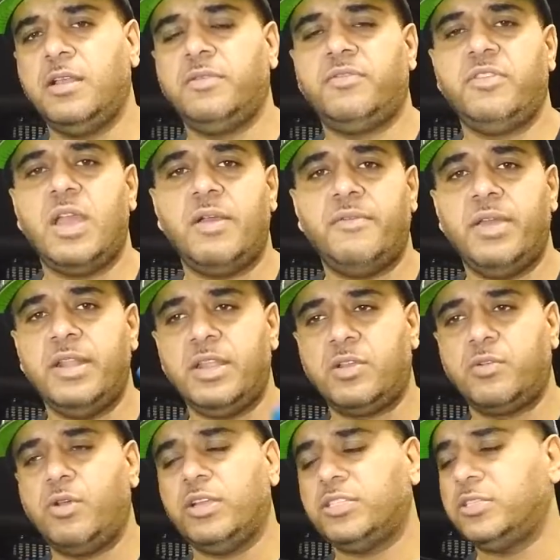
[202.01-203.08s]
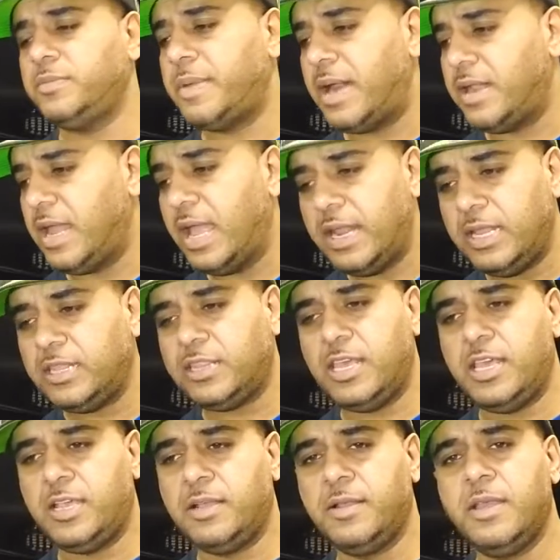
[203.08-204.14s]
If you have any questions about
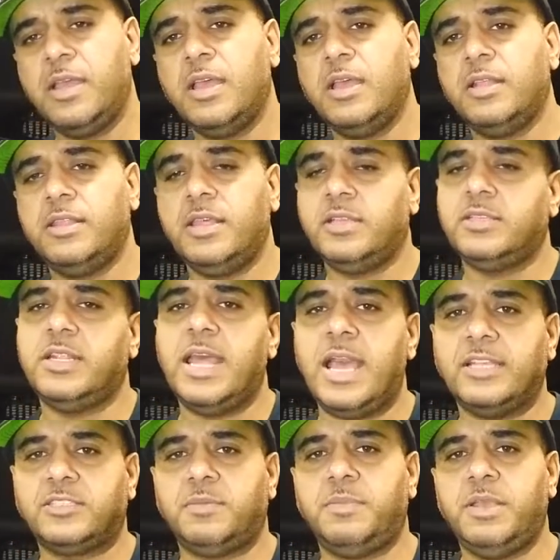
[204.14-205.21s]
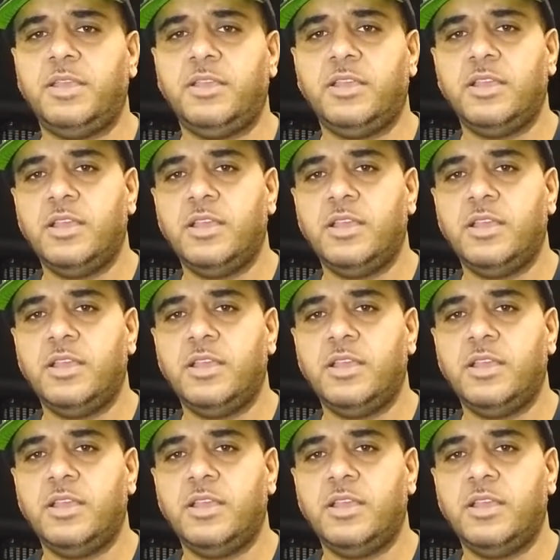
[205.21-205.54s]
anything, doesn't have to be